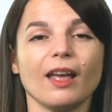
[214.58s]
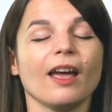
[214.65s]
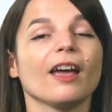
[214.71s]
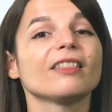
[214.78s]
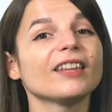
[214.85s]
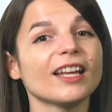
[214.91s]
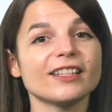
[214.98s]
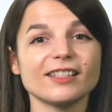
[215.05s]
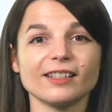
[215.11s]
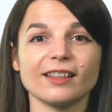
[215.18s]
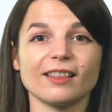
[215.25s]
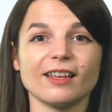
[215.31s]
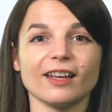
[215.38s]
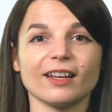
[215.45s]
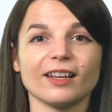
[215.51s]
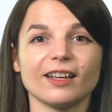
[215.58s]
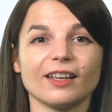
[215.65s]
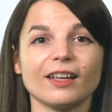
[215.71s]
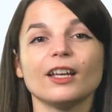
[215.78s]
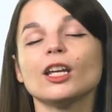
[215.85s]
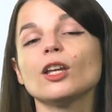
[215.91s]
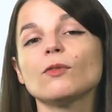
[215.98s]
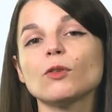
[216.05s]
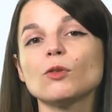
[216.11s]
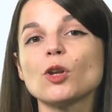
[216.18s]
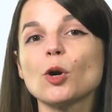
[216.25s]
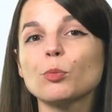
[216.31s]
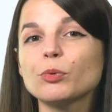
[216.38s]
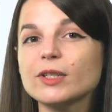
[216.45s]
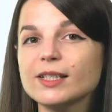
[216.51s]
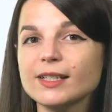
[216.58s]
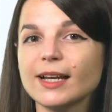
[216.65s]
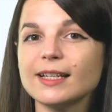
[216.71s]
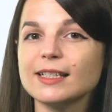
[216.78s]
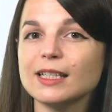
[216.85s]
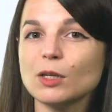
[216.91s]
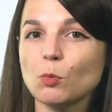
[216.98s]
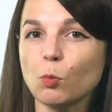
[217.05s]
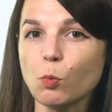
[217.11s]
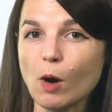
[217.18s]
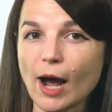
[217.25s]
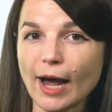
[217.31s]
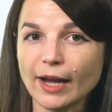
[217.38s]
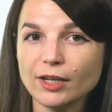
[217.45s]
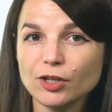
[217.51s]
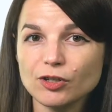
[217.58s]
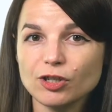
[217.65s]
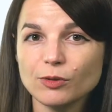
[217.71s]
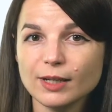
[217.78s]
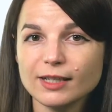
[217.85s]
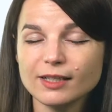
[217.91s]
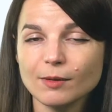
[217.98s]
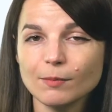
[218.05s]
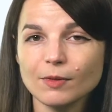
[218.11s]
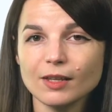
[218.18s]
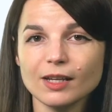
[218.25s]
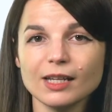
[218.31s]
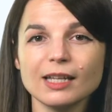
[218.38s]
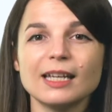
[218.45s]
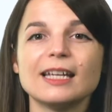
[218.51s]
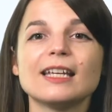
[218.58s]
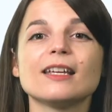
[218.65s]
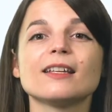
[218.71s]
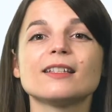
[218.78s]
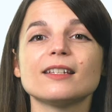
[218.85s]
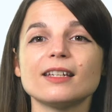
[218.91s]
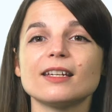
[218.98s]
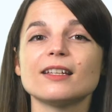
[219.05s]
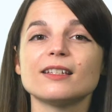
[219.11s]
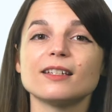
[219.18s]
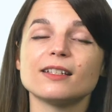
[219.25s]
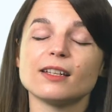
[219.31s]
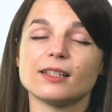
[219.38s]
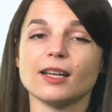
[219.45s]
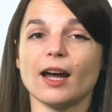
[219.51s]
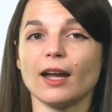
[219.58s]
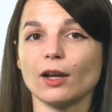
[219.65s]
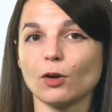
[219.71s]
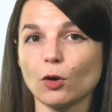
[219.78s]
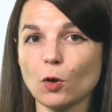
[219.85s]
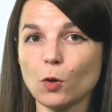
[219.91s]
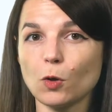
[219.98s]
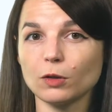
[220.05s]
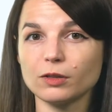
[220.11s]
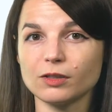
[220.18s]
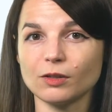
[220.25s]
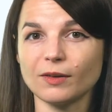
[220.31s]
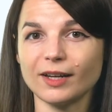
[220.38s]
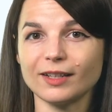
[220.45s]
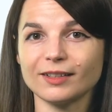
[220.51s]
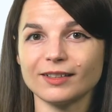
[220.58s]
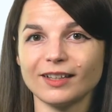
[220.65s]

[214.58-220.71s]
And that's the thing. If you know precisely why you're doing something, it's easy to tie a goal to it.